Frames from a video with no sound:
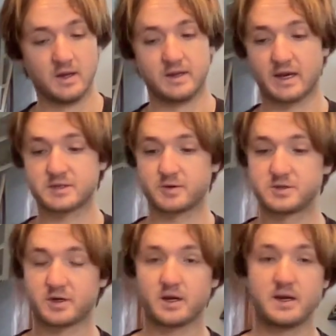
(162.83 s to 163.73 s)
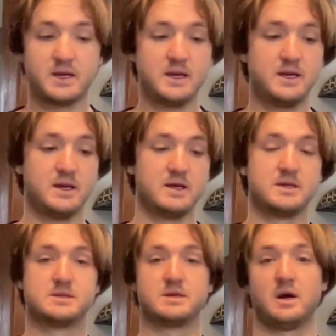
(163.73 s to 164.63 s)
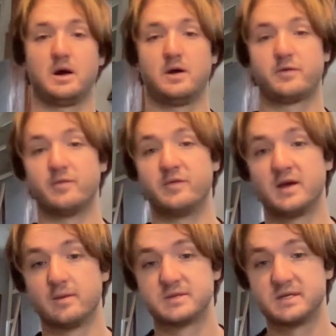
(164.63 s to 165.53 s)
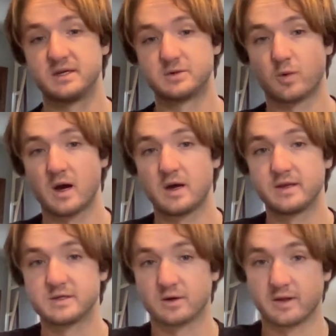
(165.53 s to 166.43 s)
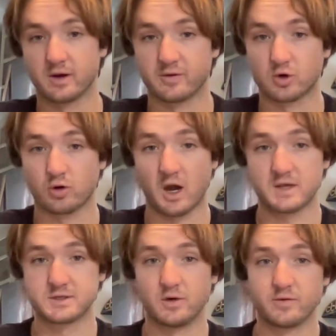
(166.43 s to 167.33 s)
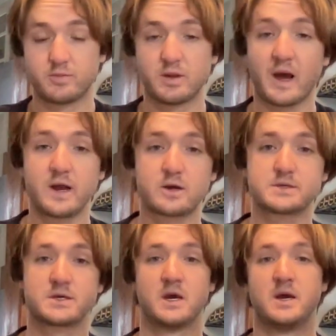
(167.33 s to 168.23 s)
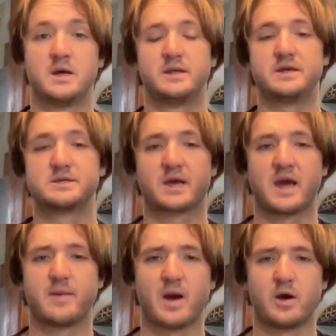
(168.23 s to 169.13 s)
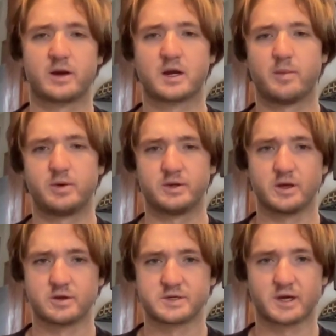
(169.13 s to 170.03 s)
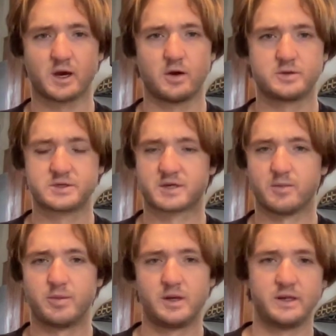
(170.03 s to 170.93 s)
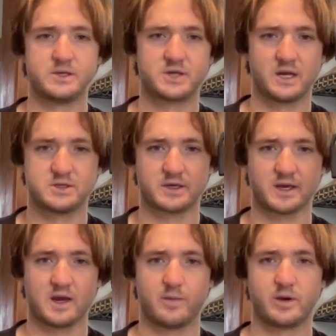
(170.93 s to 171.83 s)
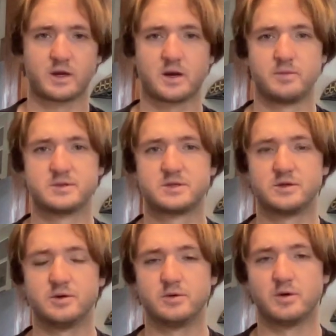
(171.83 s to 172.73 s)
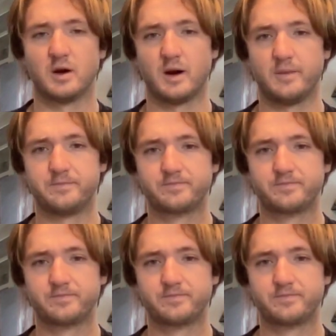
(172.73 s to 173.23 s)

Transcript: Next, what you're going to need is from VMC as well. These are their crossover pliers. These came out a couple of years ago. It just completely changed the game when it comes to